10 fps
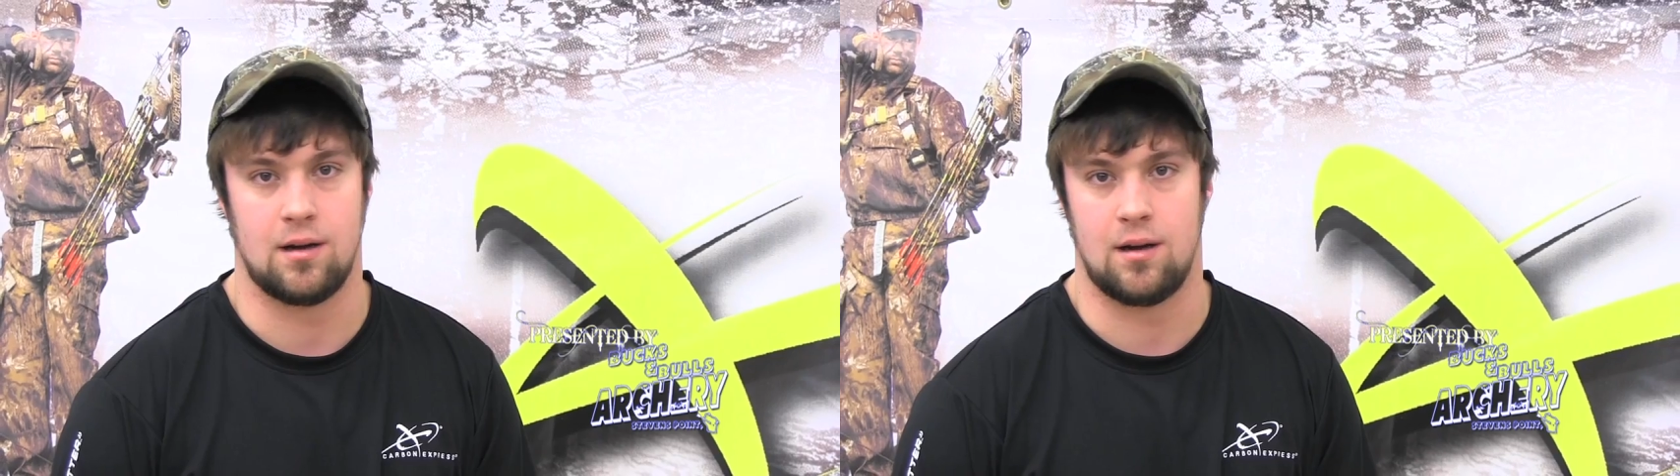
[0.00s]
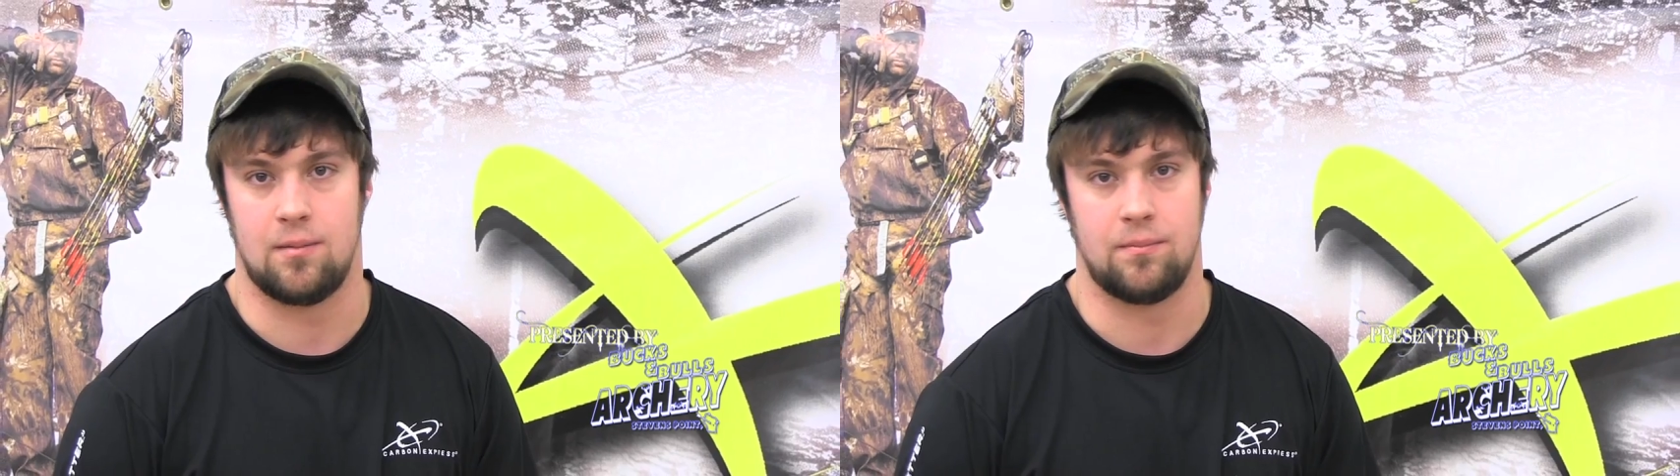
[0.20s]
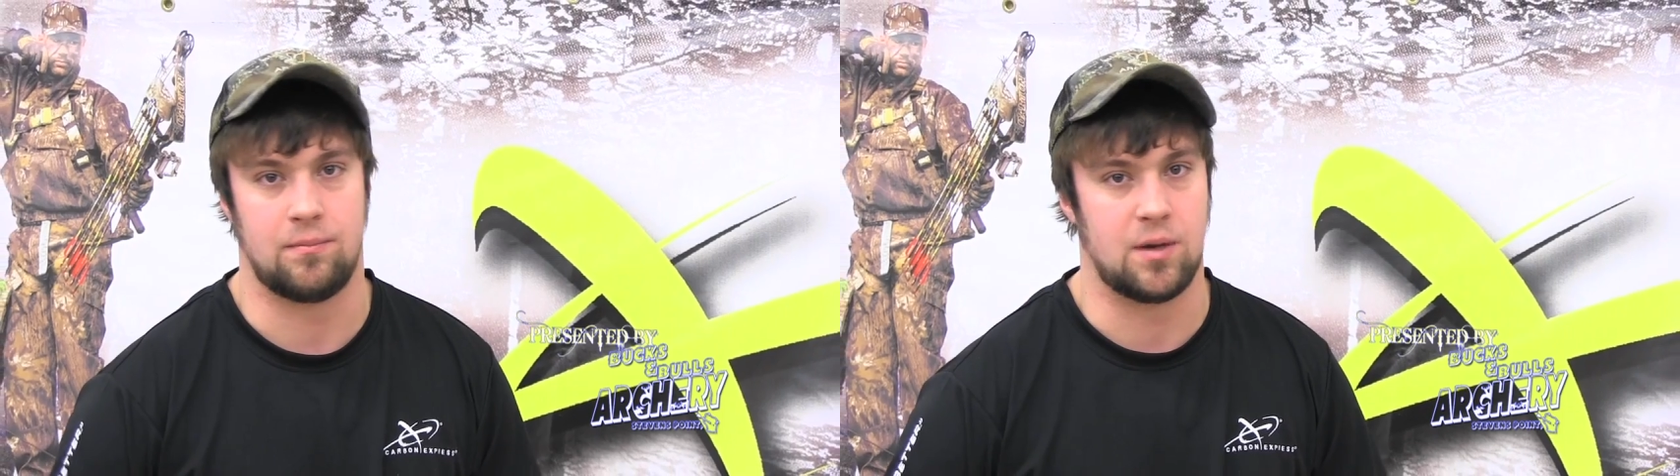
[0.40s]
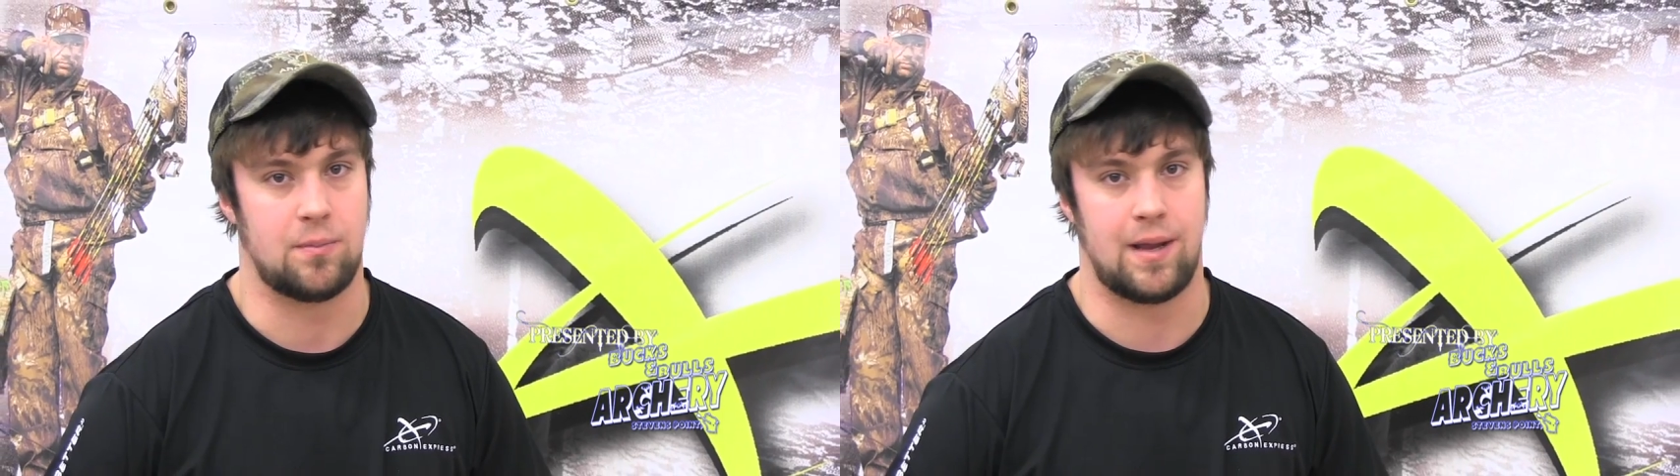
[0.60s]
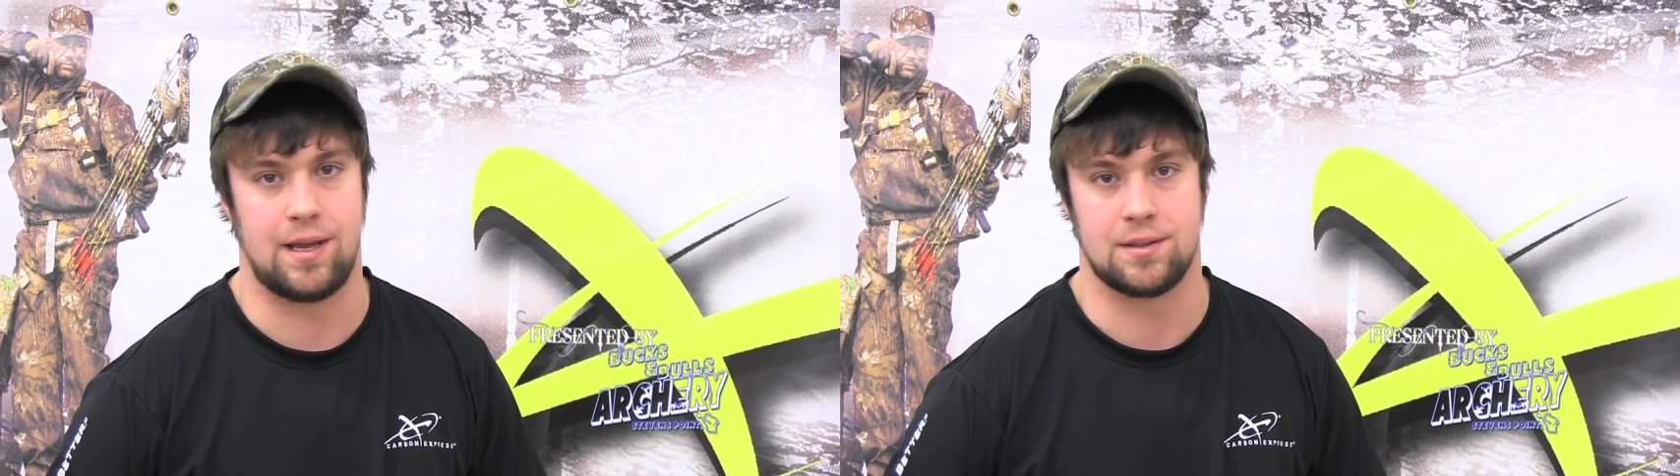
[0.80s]
your
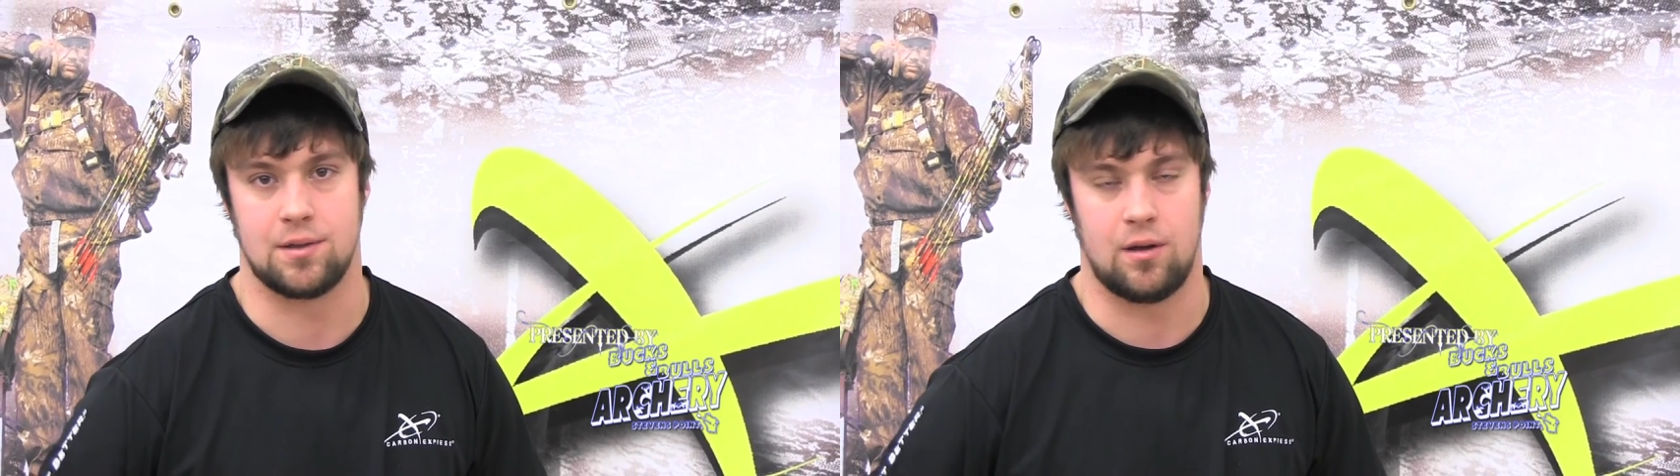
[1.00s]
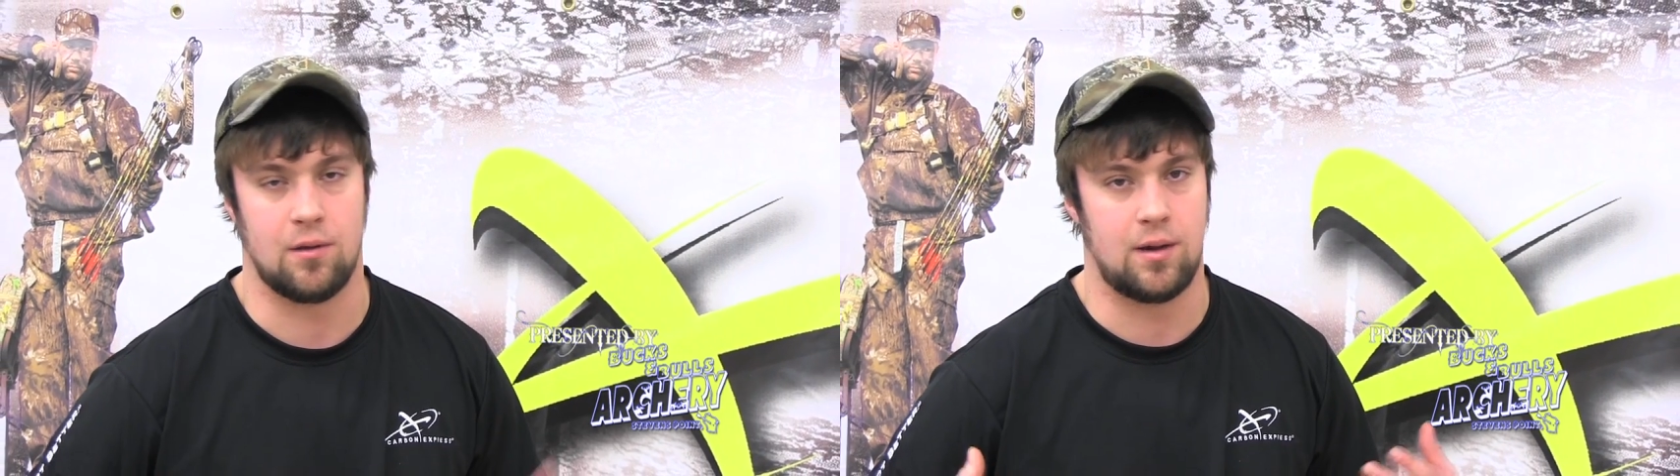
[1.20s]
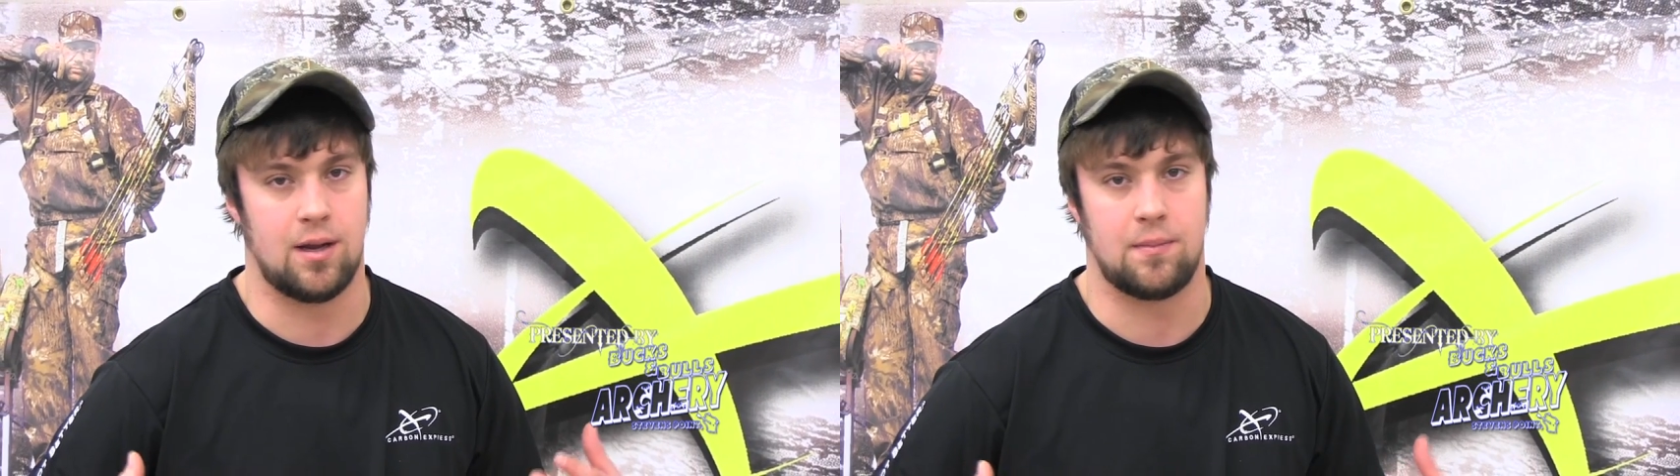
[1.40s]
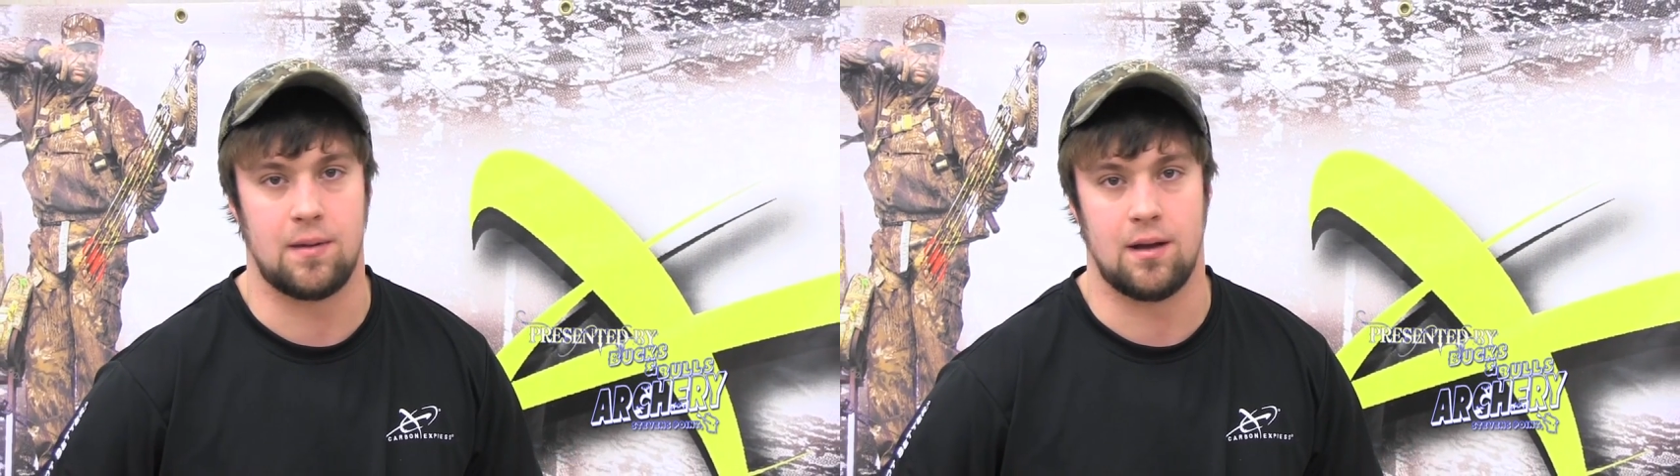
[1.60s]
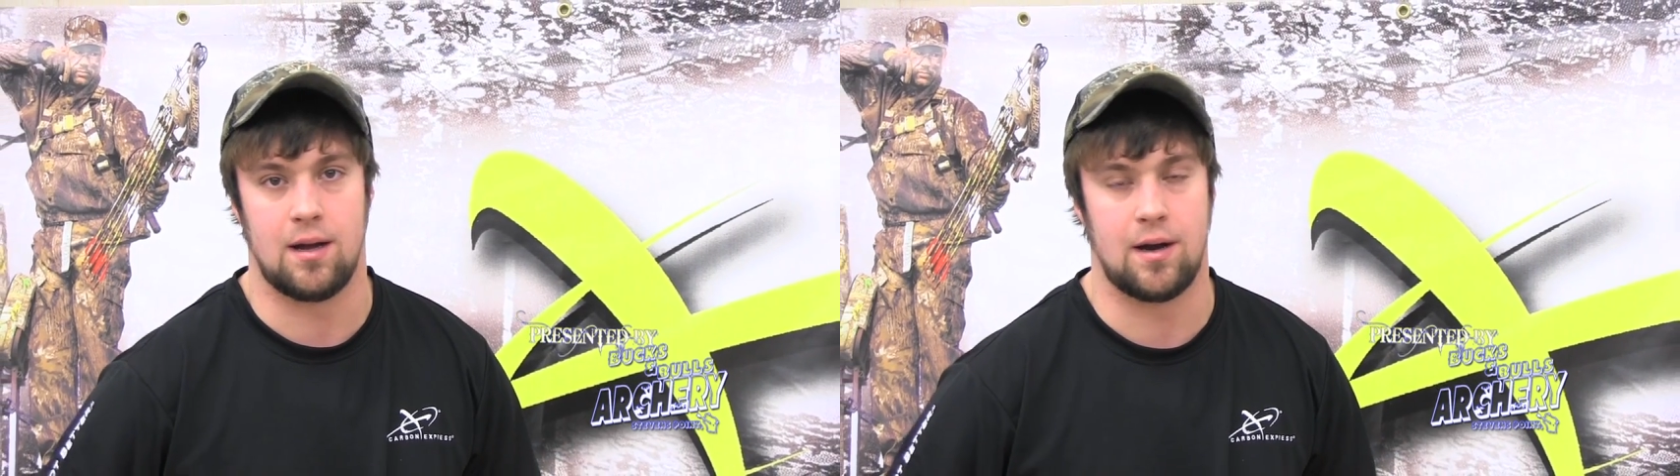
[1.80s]
base, all the way up to